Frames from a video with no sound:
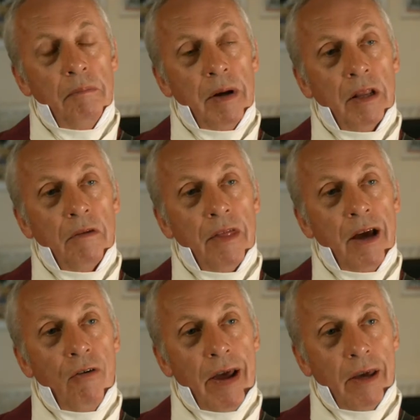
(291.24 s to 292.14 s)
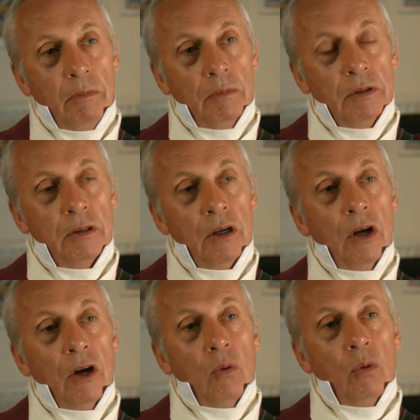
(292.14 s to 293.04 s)
Many of their aims
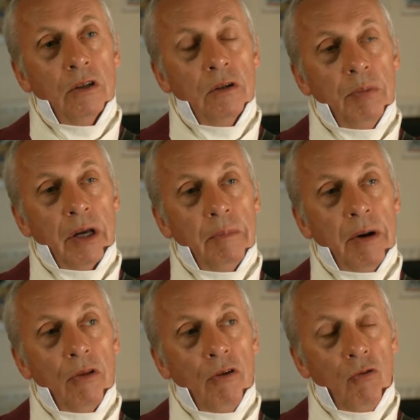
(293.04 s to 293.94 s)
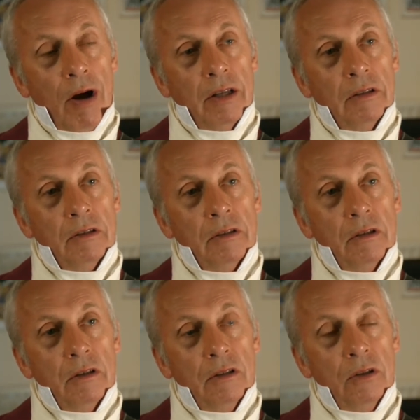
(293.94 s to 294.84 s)
were to bring about the rights
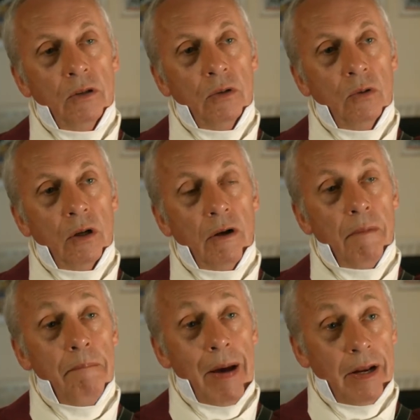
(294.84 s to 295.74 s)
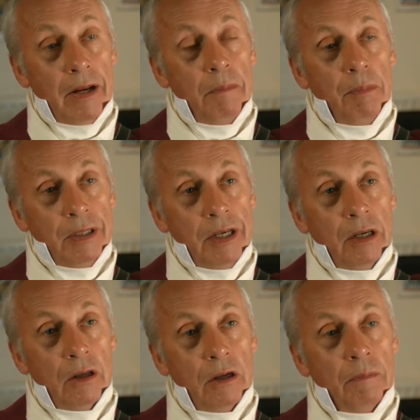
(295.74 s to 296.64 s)
to men in
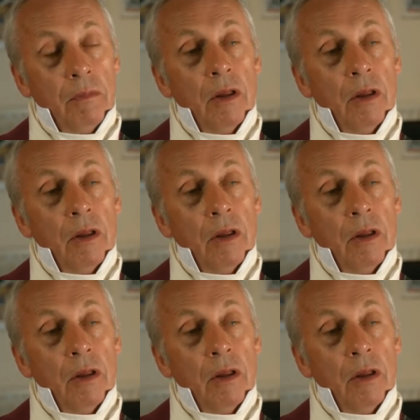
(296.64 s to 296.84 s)
particular,